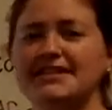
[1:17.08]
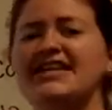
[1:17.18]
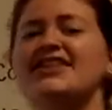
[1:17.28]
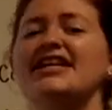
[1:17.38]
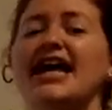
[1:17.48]

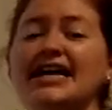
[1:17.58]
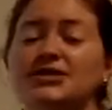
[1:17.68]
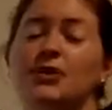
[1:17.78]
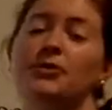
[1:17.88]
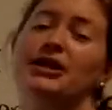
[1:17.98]
The
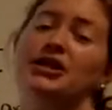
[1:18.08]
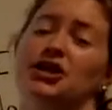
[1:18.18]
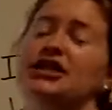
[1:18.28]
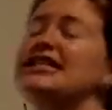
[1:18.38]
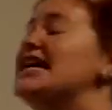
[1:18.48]
next one we
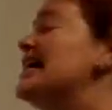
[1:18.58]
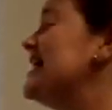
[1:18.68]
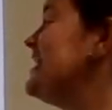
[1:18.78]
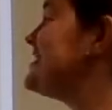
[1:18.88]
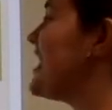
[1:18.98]
learned
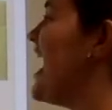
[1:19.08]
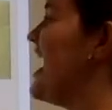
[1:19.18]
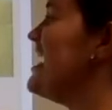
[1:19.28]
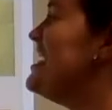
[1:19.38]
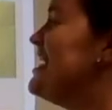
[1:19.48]
is
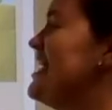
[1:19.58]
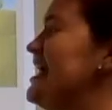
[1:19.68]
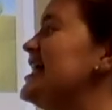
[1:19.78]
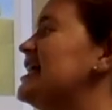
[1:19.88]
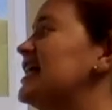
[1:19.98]
a
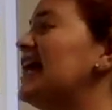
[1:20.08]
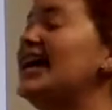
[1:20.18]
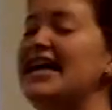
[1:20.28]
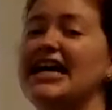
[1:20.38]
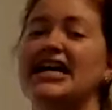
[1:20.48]
hill.
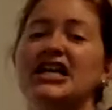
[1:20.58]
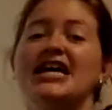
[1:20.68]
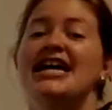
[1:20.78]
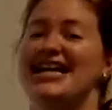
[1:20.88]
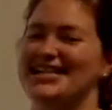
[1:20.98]
A
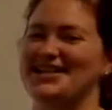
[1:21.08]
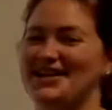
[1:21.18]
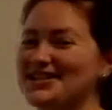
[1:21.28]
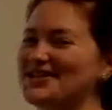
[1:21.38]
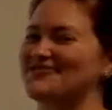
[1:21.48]
hill is
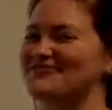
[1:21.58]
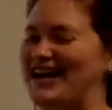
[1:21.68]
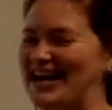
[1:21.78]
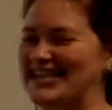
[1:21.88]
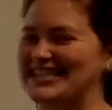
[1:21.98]
also
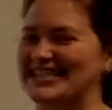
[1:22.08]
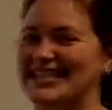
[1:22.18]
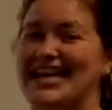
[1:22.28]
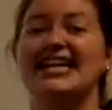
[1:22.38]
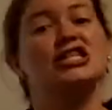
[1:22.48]
raised
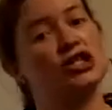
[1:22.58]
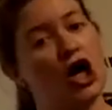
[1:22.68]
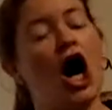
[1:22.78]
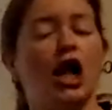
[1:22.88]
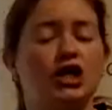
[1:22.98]
land. It's
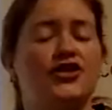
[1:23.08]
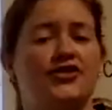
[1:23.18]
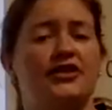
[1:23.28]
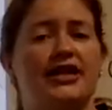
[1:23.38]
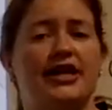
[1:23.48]
taller
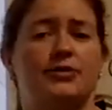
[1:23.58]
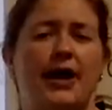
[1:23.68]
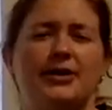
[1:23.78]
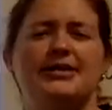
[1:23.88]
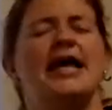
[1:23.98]
than the land
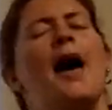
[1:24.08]
around us,